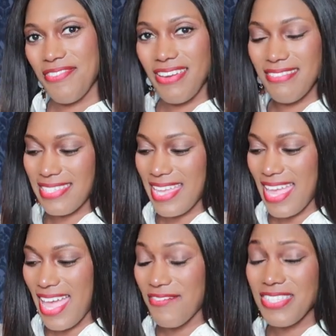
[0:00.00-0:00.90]
fragrance I
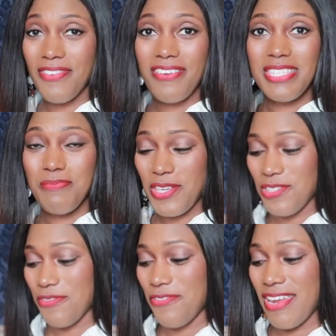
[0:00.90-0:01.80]
have is a very
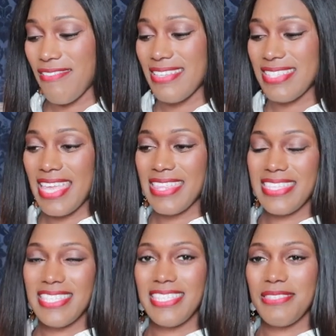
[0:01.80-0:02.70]
special fragrance, and
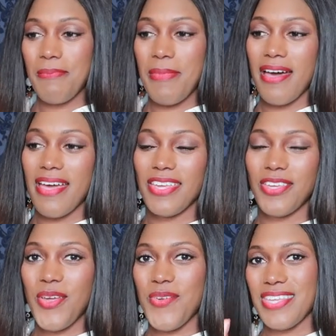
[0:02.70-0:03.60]
this is my
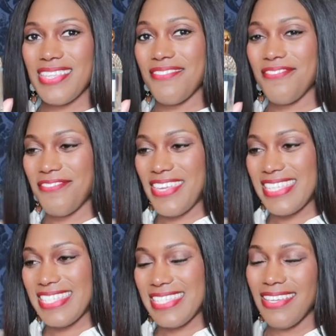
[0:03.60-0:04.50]
Coconut
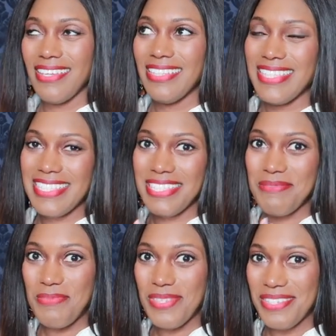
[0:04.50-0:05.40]
Fizz. This is
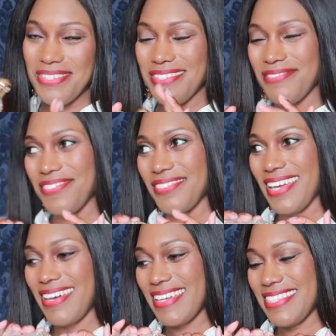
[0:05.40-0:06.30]
beautiful,
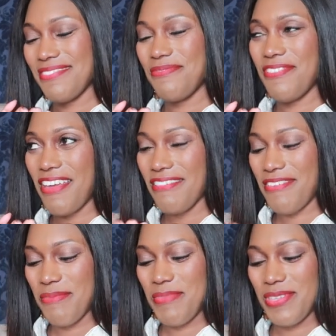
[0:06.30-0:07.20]
guys. Very,
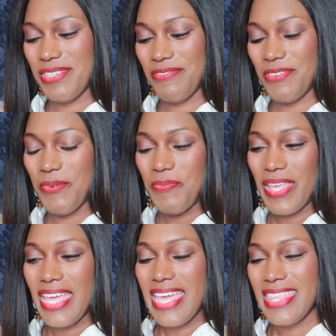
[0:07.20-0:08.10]
very beautiful.
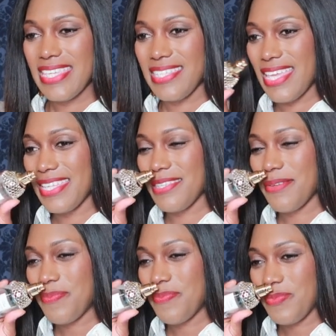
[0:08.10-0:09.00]
This is
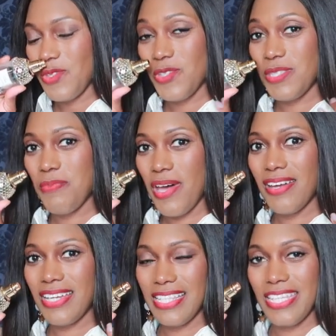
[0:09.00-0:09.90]
your
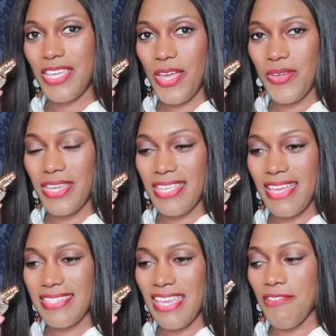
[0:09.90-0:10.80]
sparkly
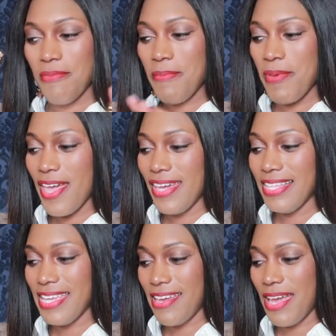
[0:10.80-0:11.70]
coconut. And remember
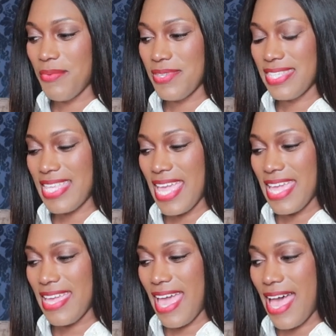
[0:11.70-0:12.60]
earlier I was
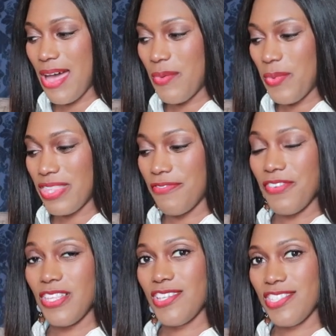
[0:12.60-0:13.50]
saying how with
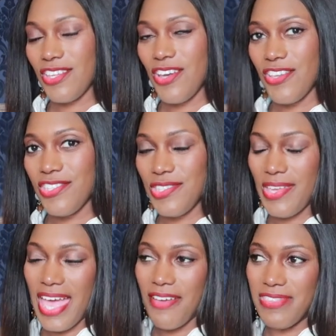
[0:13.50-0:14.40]
Velocicos
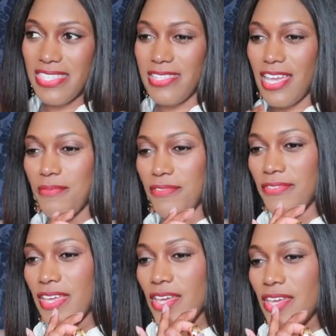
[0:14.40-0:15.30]
you have this type of
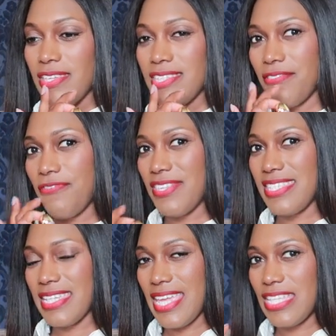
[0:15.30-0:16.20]

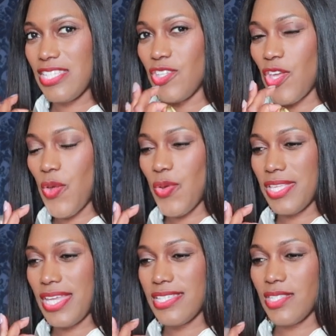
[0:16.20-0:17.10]
sophisticated
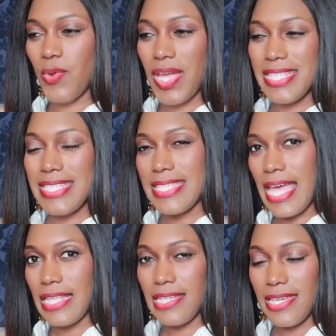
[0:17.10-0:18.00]
coconut. It's quite
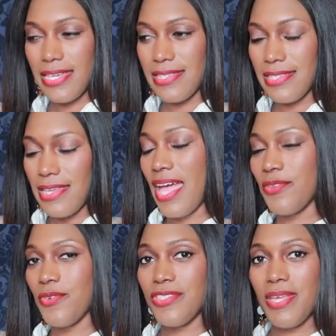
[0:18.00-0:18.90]
delicate.
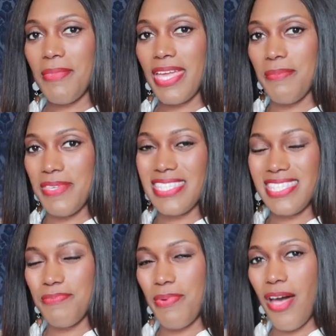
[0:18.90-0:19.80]
And also my
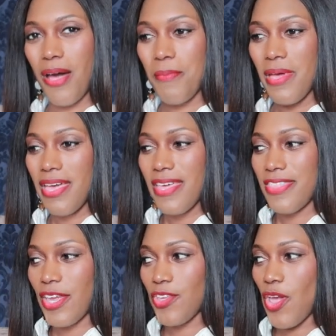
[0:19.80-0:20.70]
Hibiscus Palm,
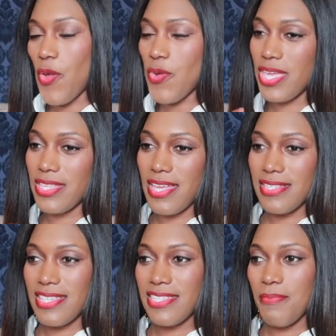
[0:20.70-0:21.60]
that
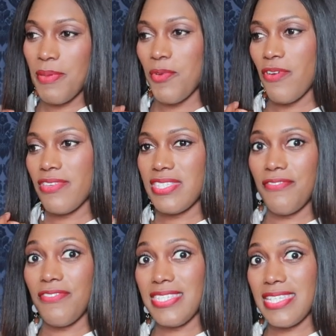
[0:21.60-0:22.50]
coconut is a bit more of a
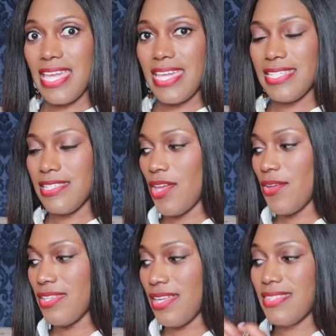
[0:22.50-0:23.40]
sophisticated
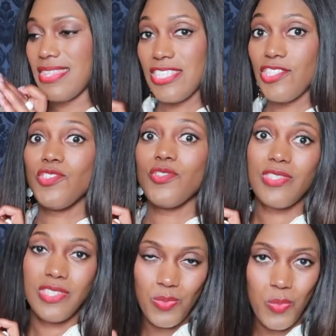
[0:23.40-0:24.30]
coconut. This is your
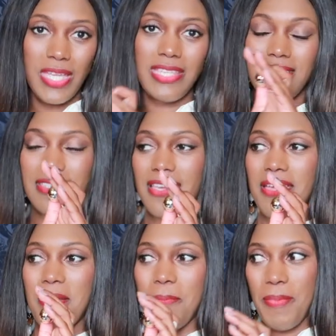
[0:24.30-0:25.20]
sweet,
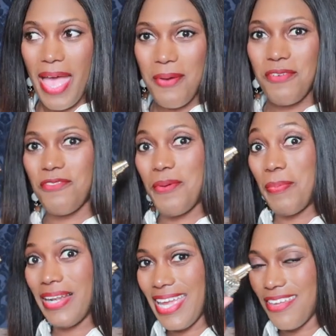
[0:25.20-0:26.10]
powerful,
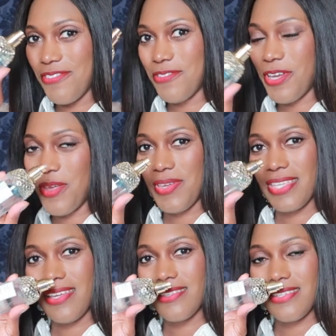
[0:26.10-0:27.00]
playful
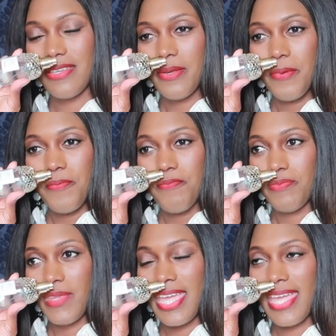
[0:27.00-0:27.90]
coconut.
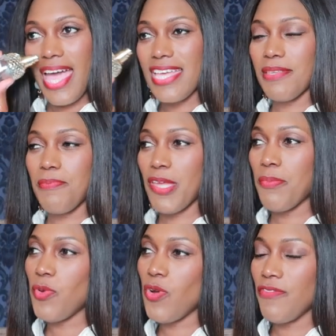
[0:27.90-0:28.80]
It has a bit
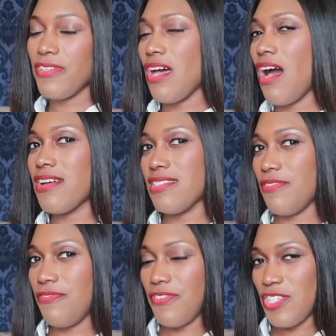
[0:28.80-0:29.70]
more of an
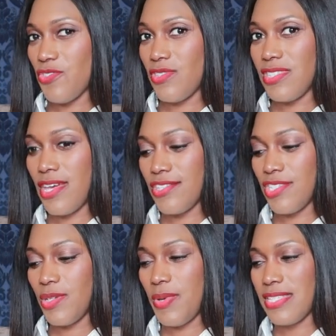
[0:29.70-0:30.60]
artificial
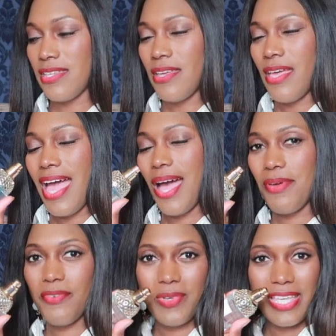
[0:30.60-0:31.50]
touch to it.
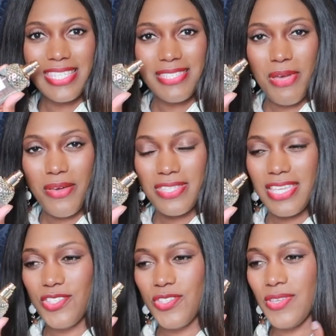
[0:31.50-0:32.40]
However, when I smell this,
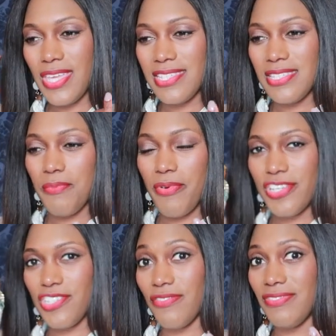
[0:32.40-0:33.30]
I do get an
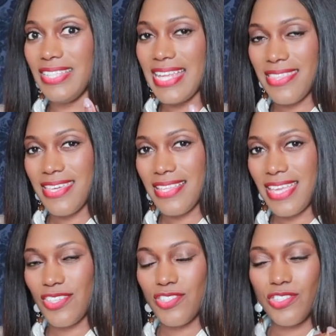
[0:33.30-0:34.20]
impression of leather,
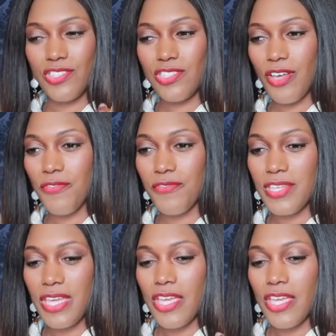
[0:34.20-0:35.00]
like a soft,